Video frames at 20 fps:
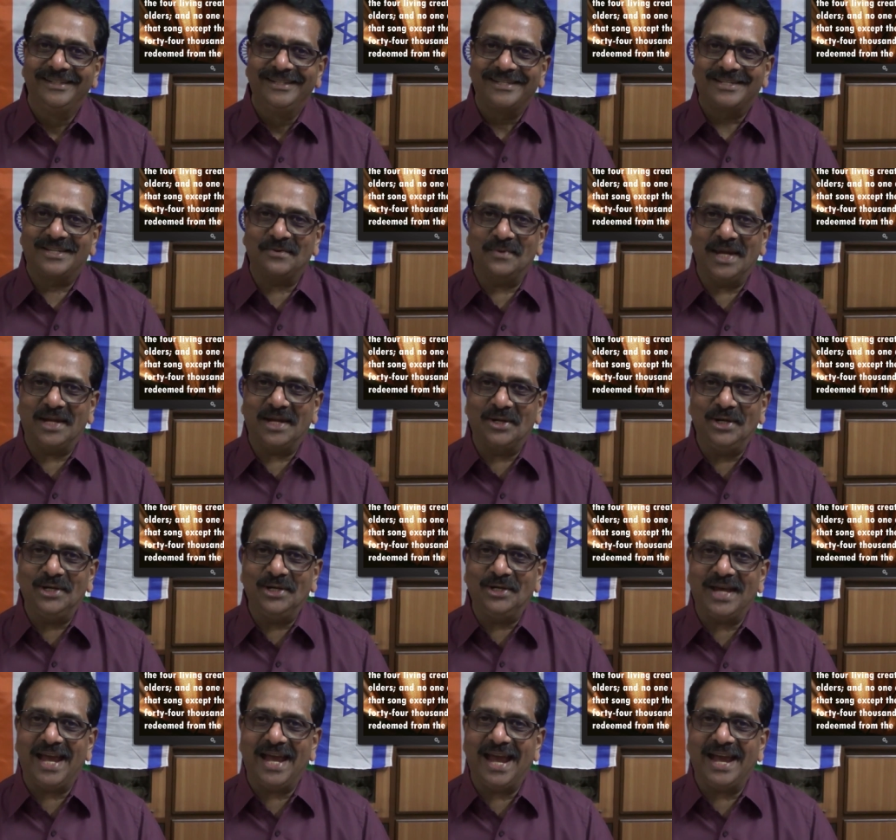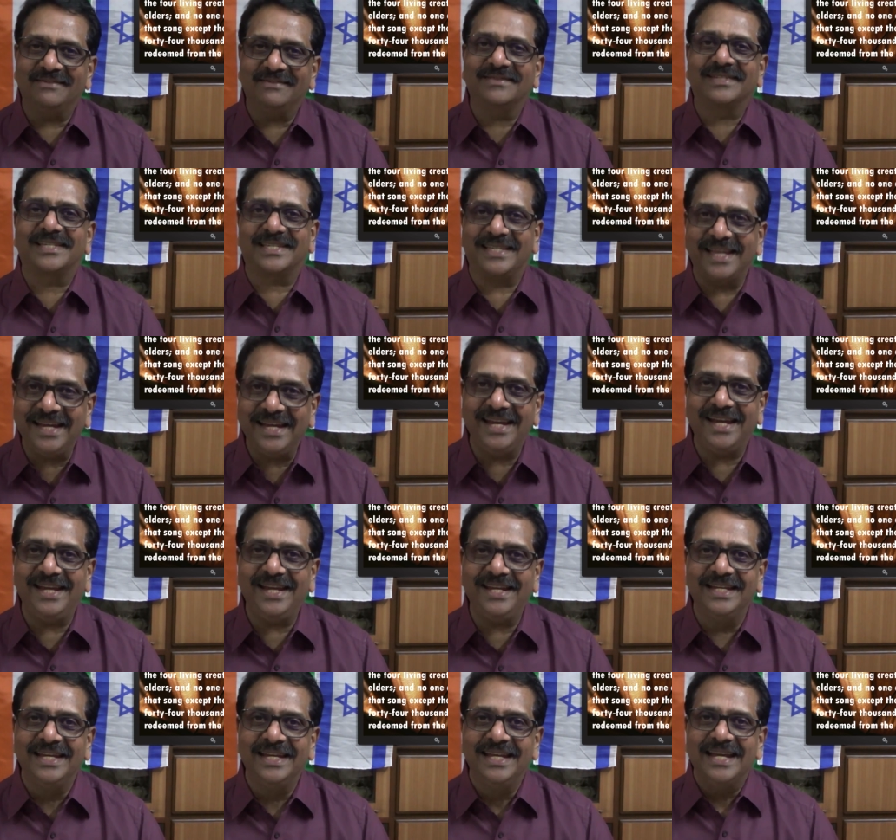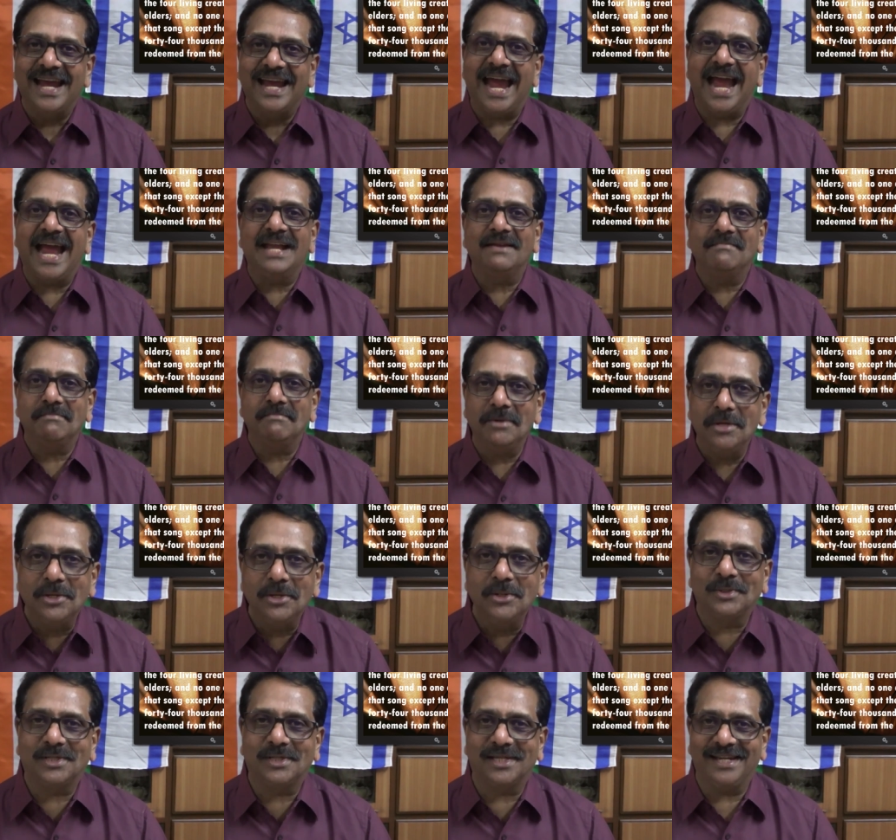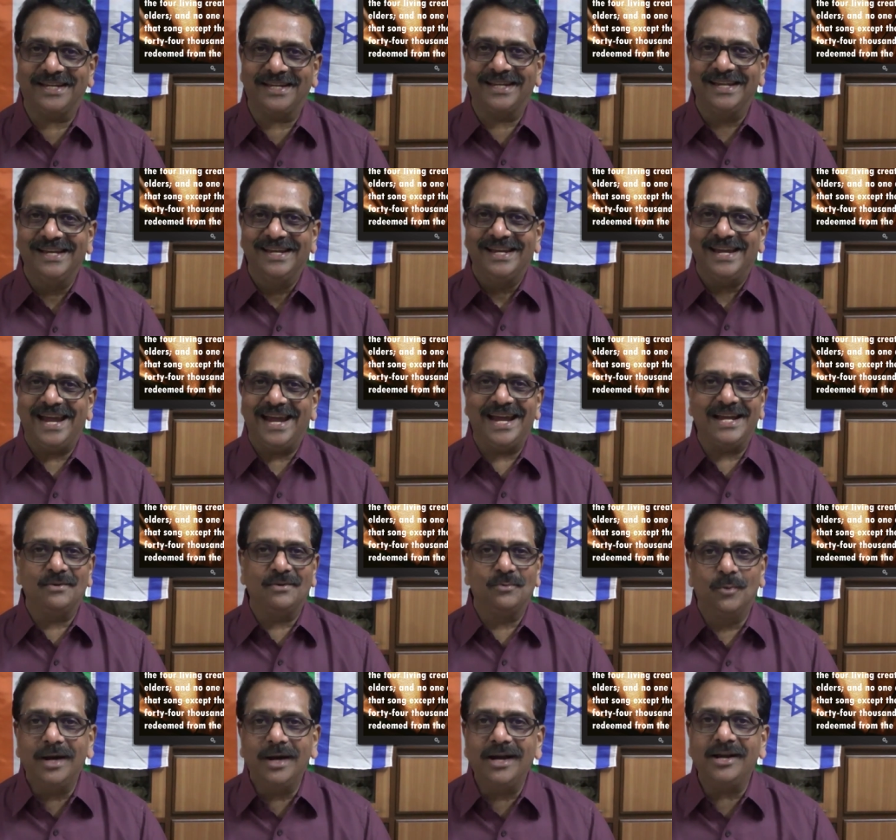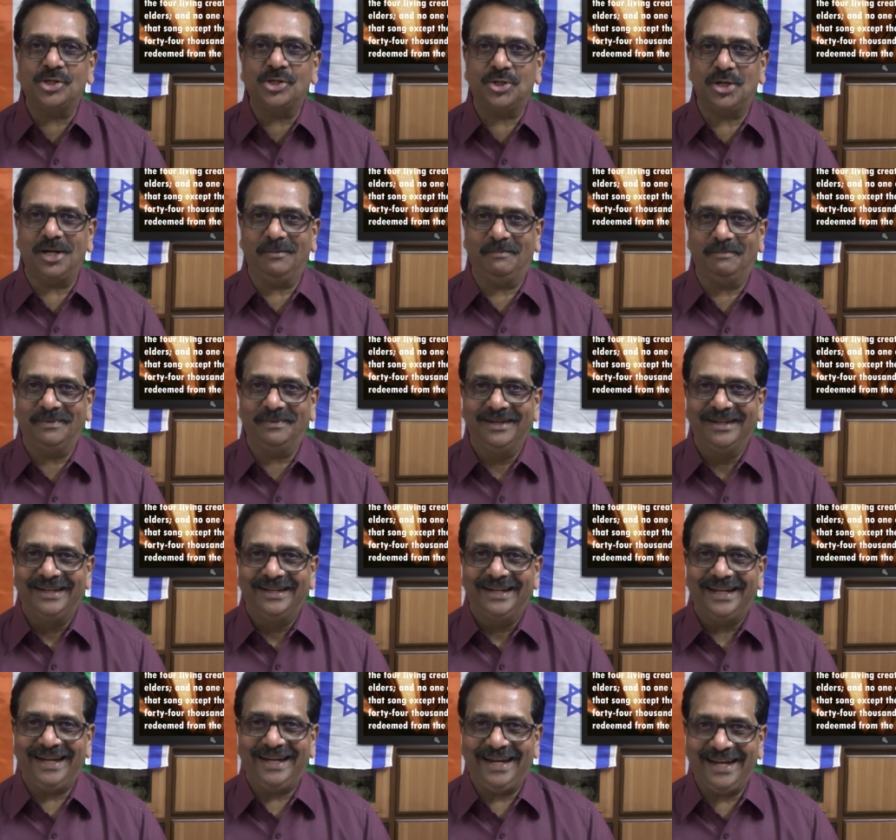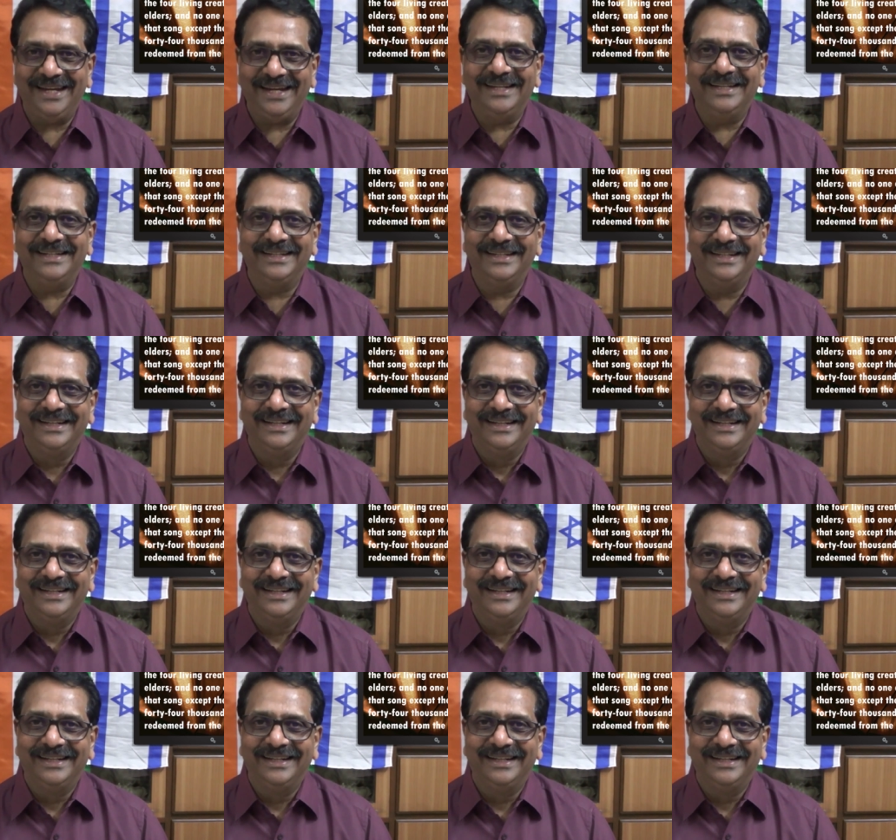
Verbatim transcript: So we're going to have singing and music and worship in